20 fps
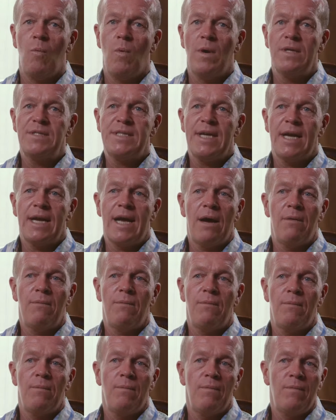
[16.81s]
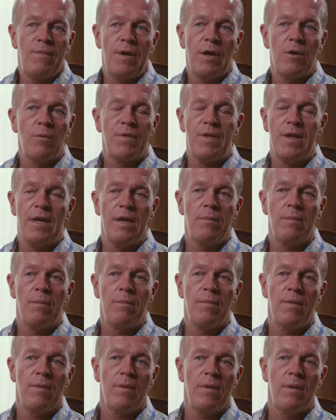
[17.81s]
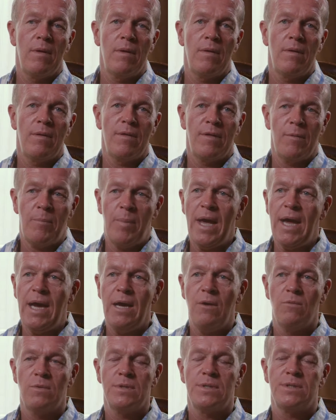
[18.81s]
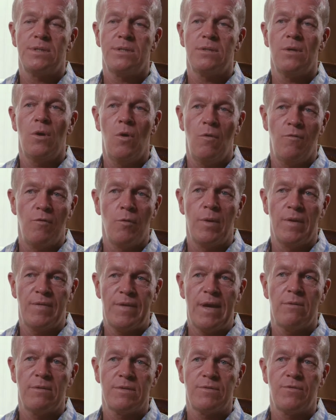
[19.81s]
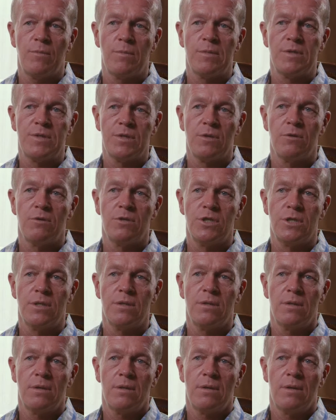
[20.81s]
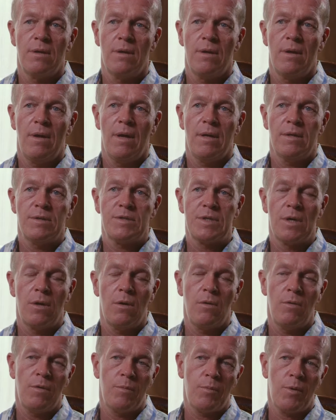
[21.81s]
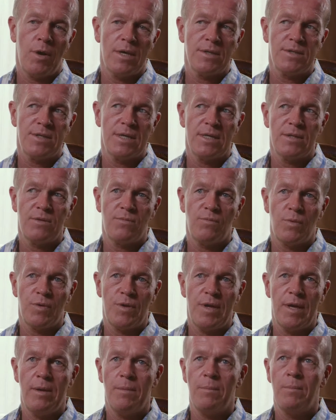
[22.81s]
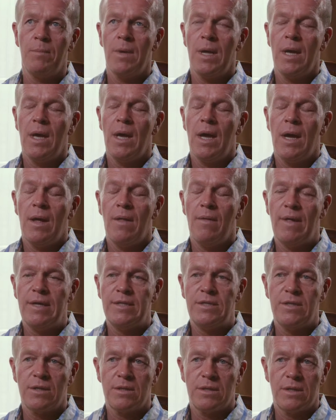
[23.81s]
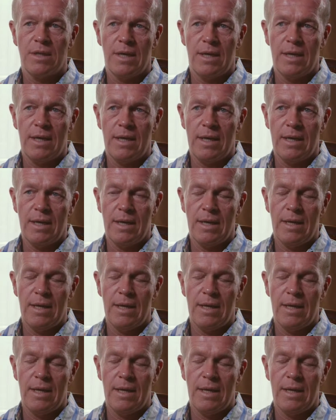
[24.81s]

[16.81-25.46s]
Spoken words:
once I got there with him, the pain was over with. That was from the surgeon. So the process with him, they took the